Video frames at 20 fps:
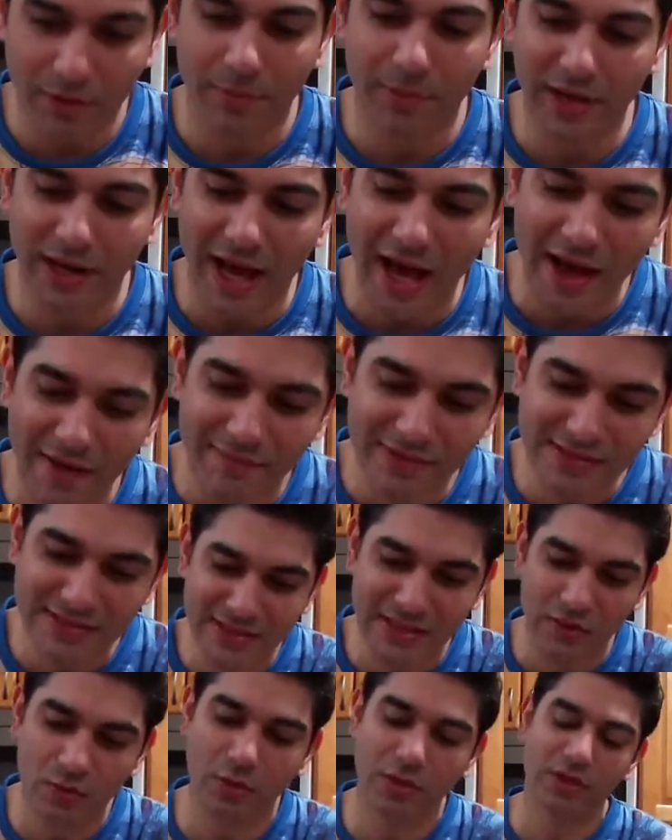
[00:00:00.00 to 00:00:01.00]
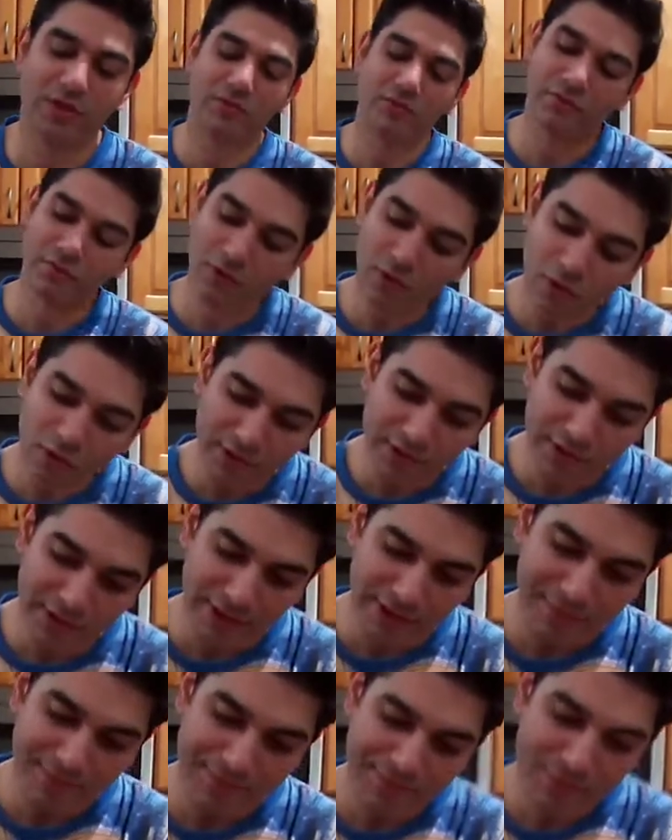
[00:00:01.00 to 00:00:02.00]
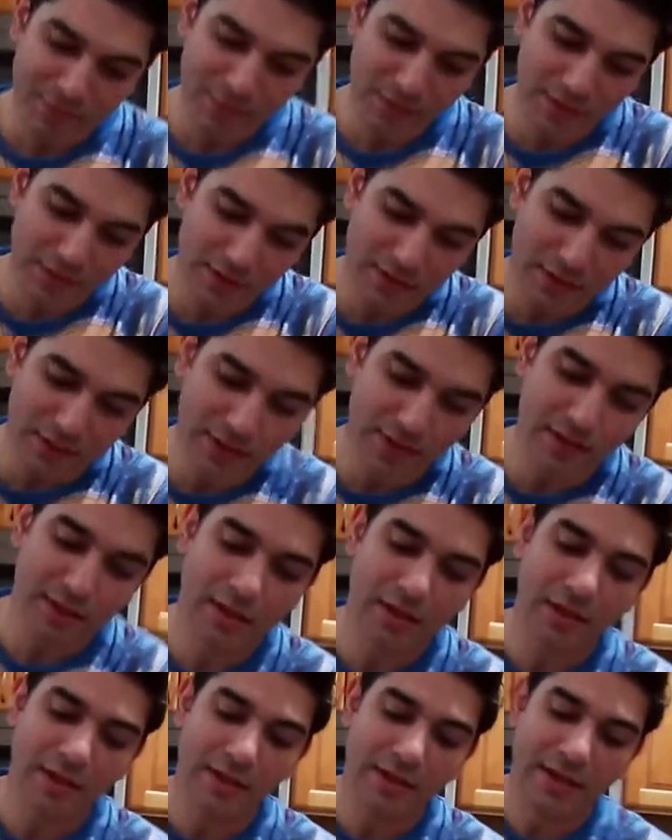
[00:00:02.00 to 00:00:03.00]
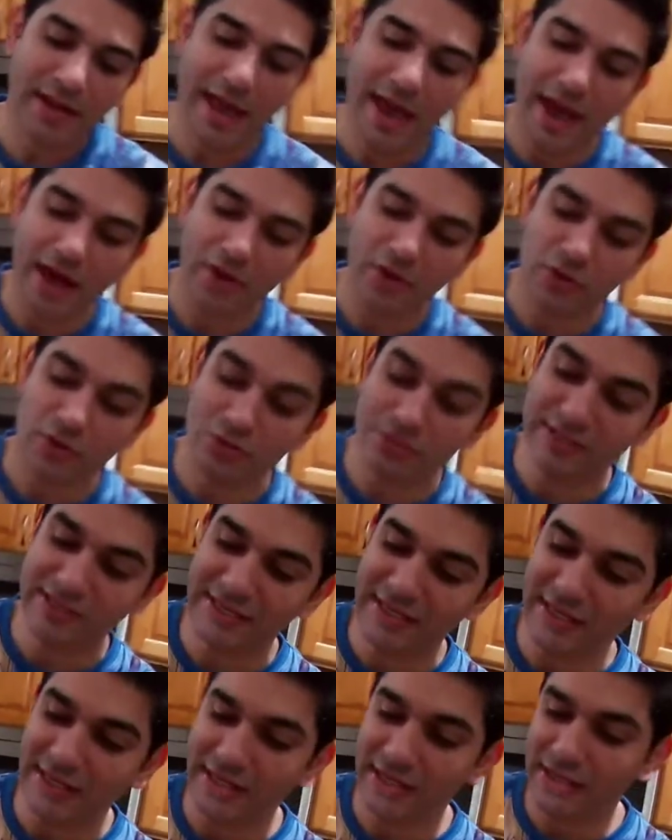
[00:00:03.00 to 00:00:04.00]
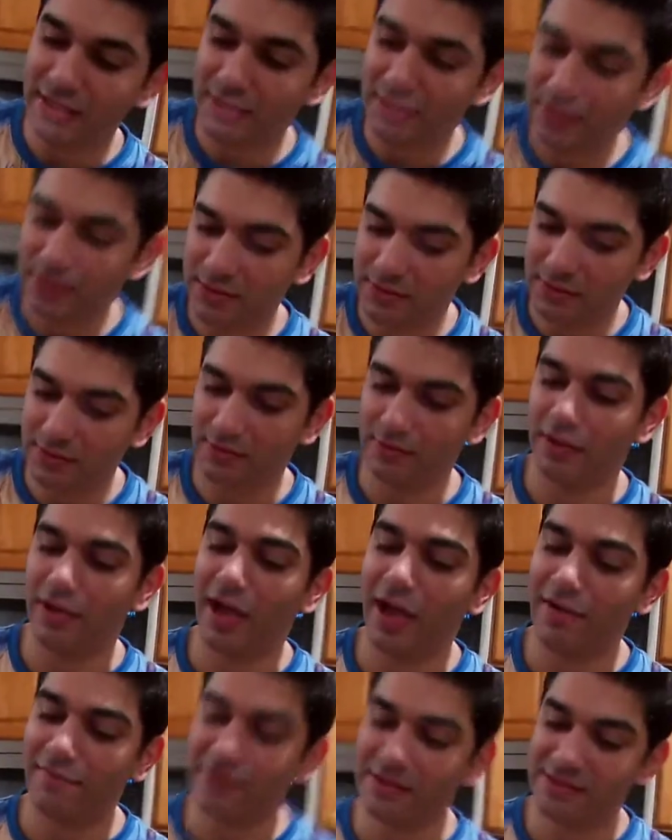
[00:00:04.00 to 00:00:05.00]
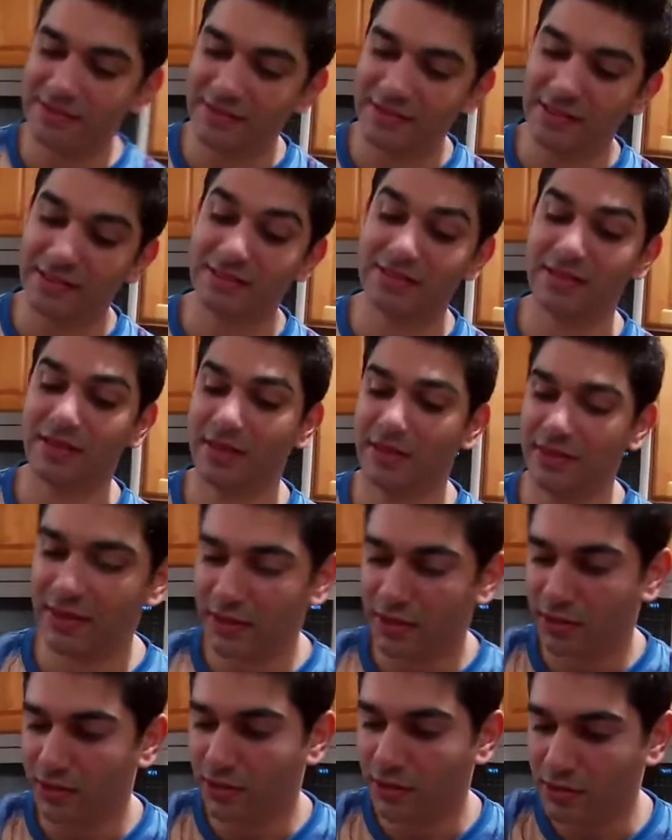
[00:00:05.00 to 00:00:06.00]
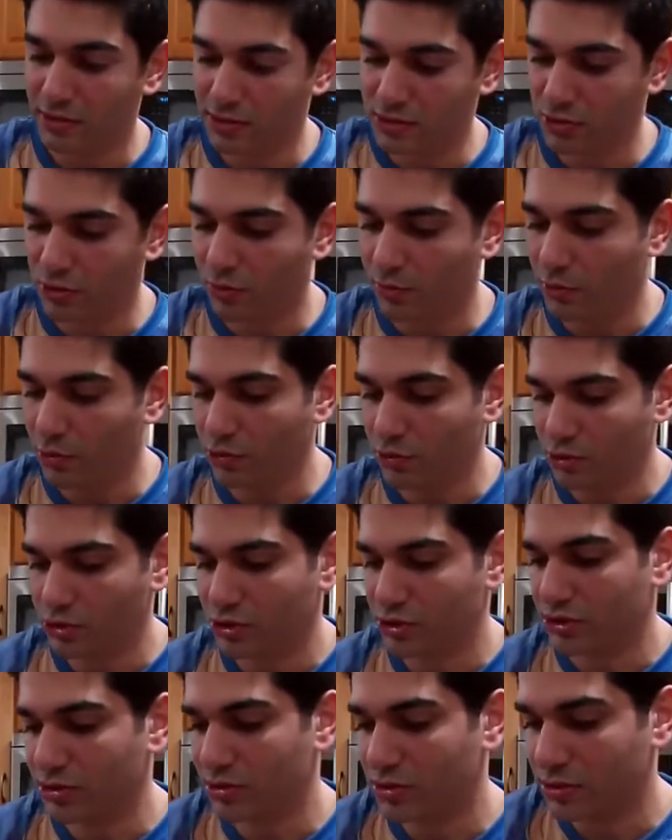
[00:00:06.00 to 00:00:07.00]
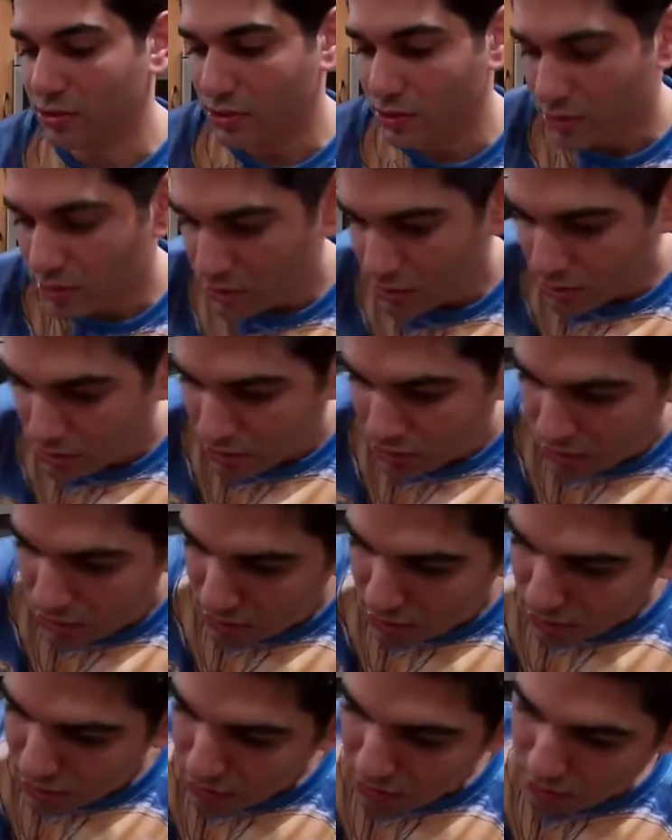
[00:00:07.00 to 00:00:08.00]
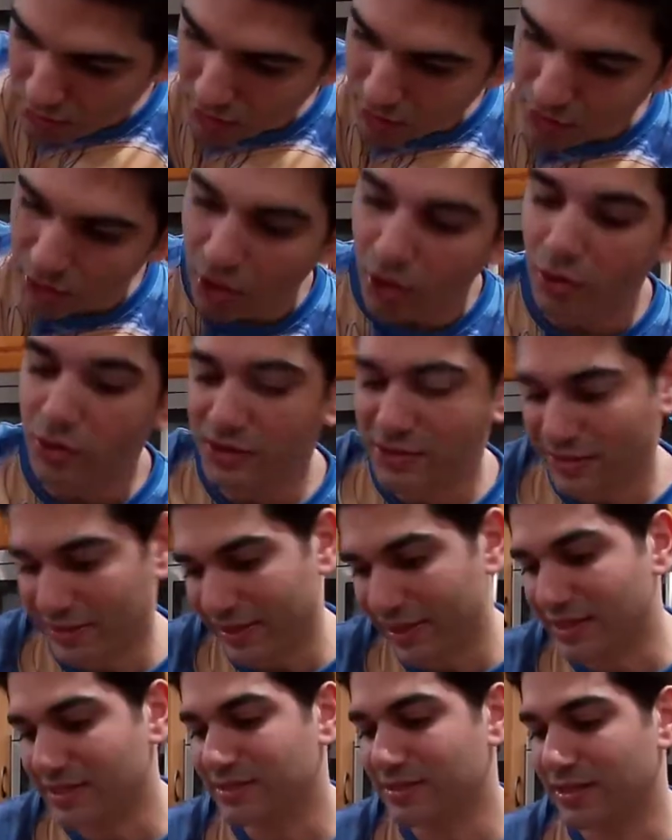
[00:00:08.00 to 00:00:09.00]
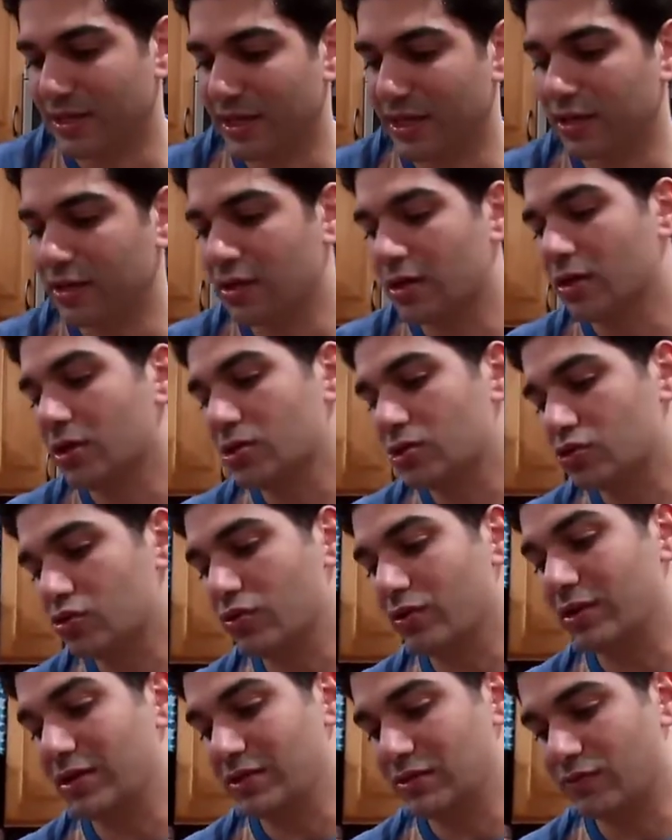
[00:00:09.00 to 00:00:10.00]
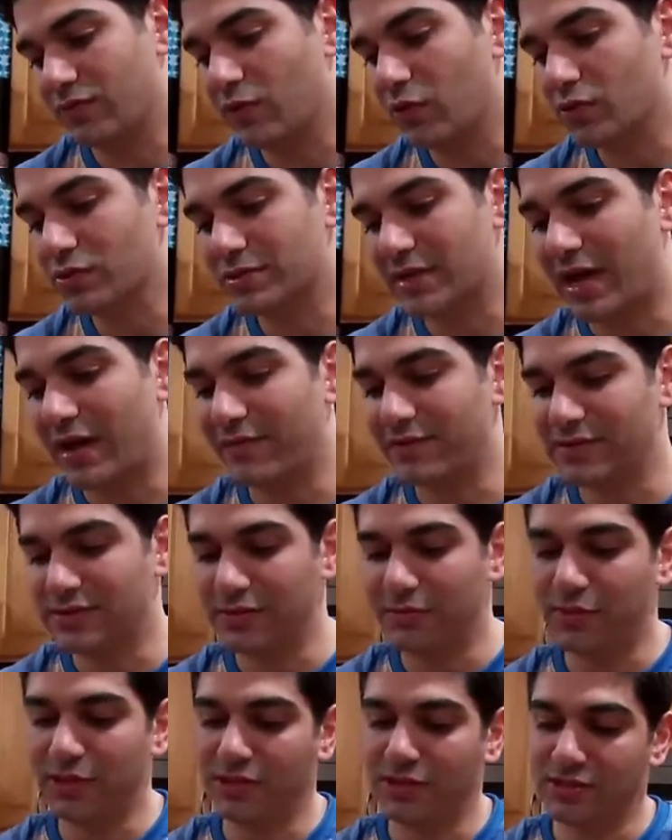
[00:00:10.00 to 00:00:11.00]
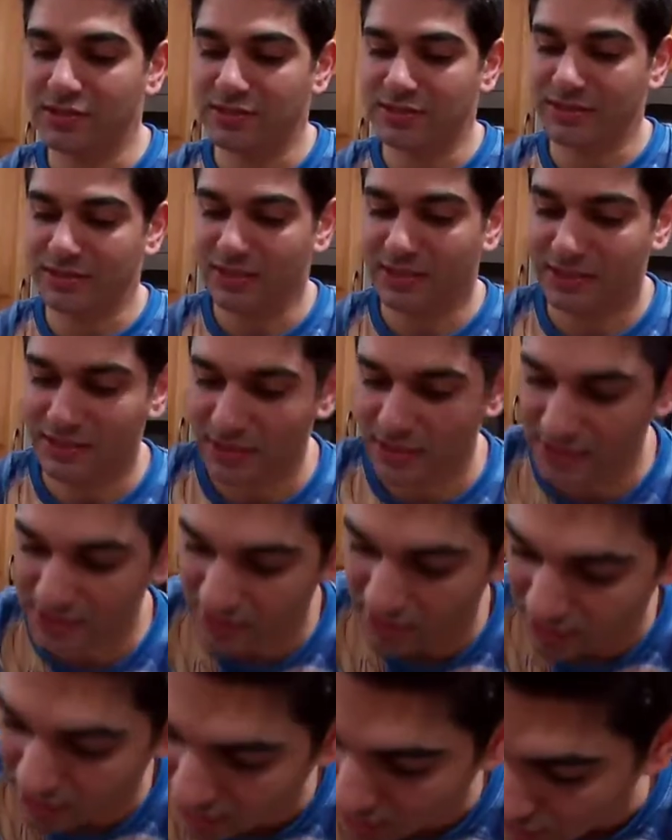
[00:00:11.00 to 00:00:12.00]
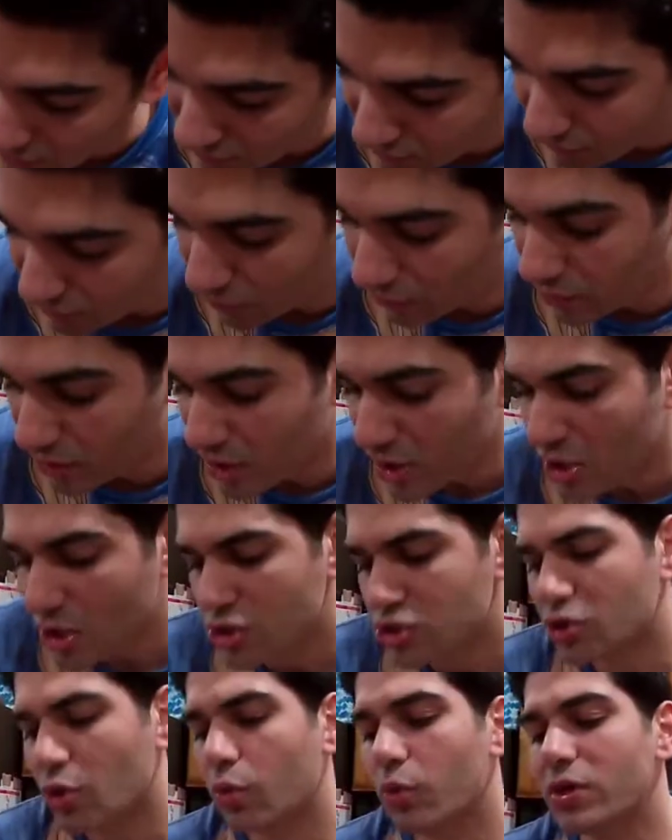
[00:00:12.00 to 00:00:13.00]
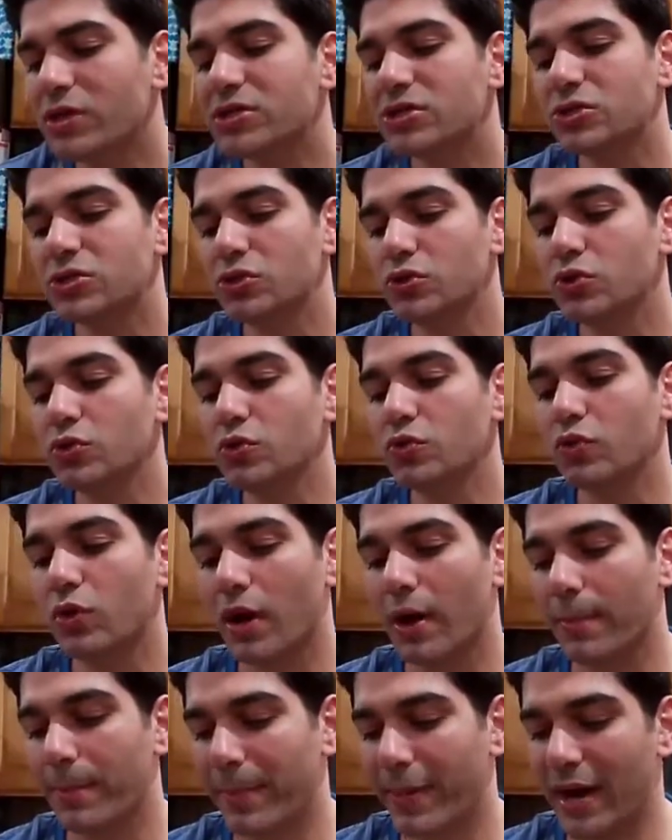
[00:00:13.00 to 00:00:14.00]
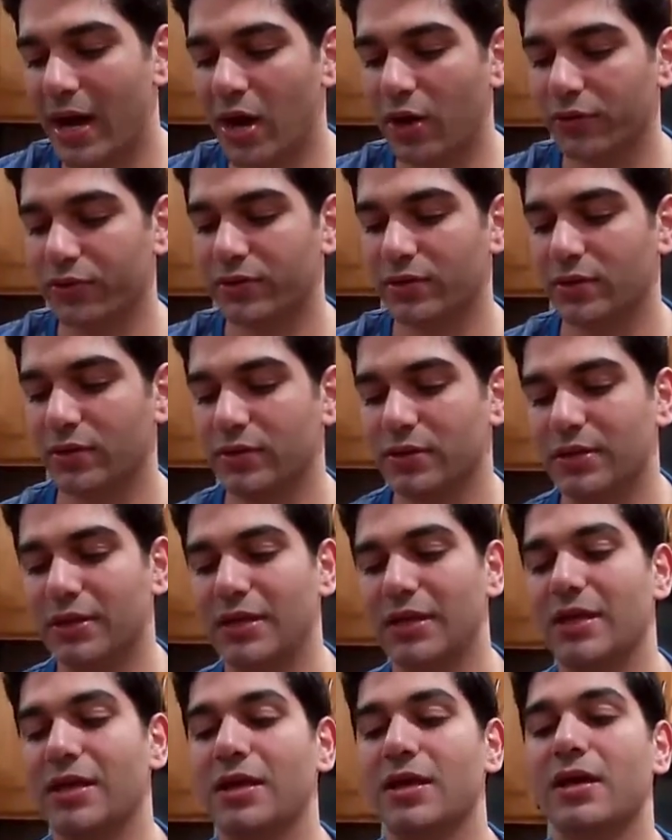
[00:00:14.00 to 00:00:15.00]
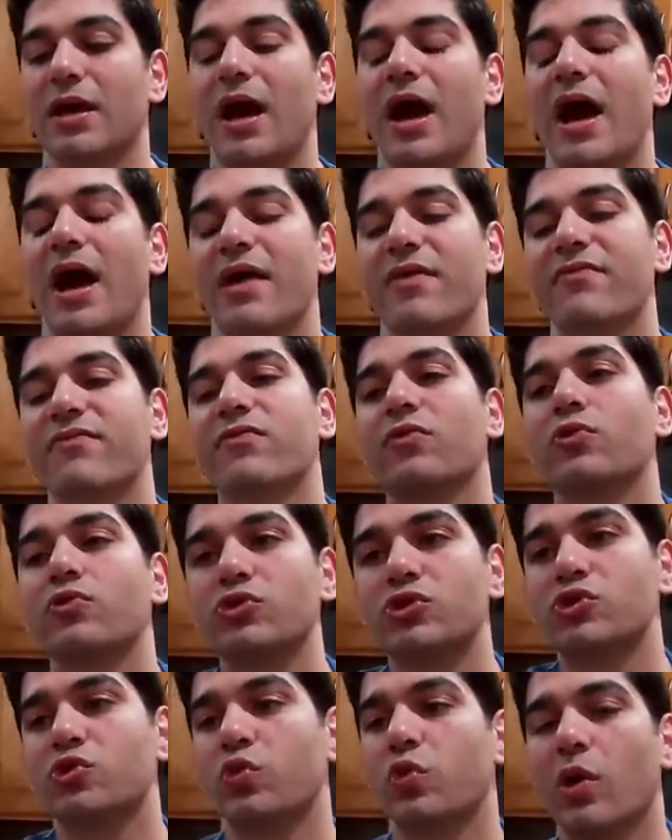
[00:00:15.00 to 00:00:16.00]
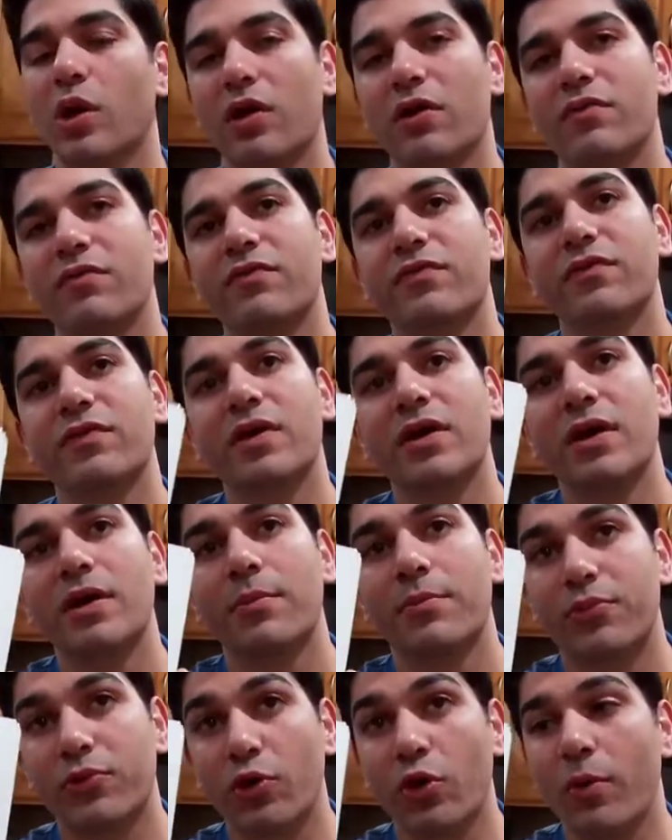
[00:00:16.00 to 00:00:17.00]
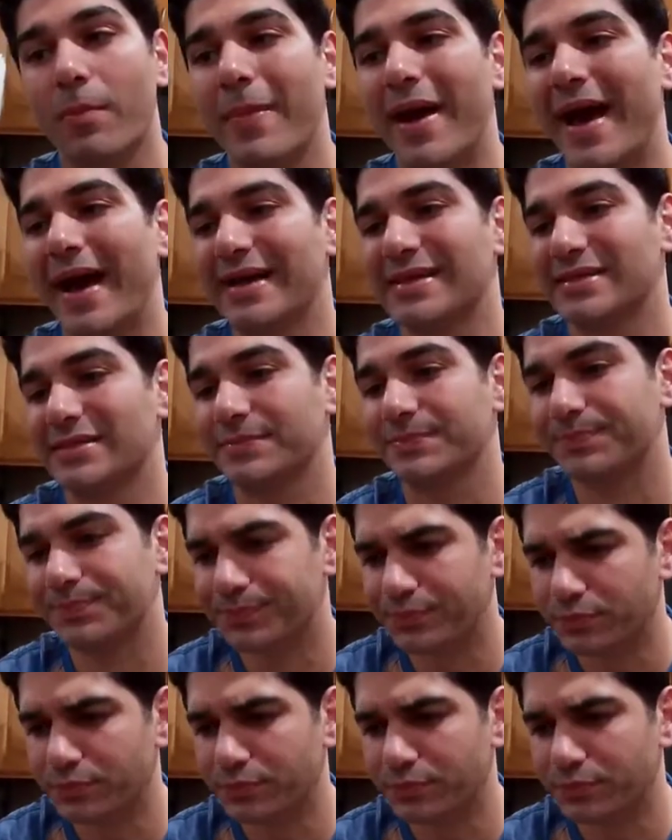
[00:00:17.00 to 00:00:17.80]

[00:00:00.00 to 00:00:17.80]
But obviously when you fold it, now you see, obviously it's thicker. It's almost, no, it's less than two of these phones, obviously, because it's a thinner phone. So what's new about the iPhone 12 Pro Max?